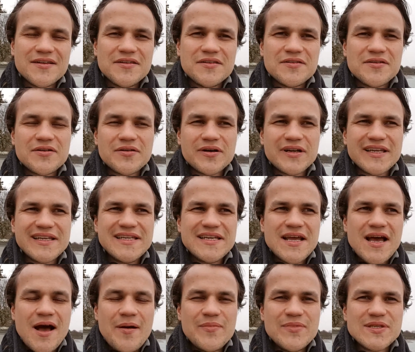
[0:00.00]
you know, clean
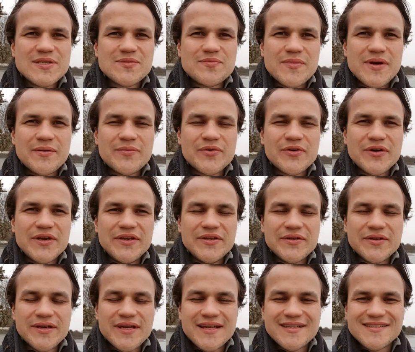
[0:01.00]
up its memory, you
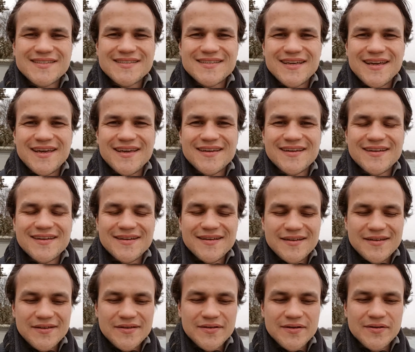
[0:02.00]
can say,
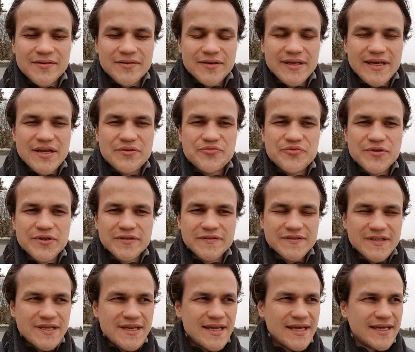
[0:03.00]
you know, get rid of
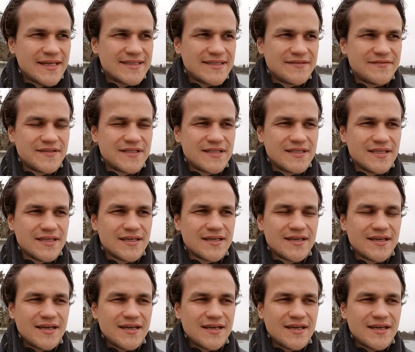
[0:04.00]
the negativity,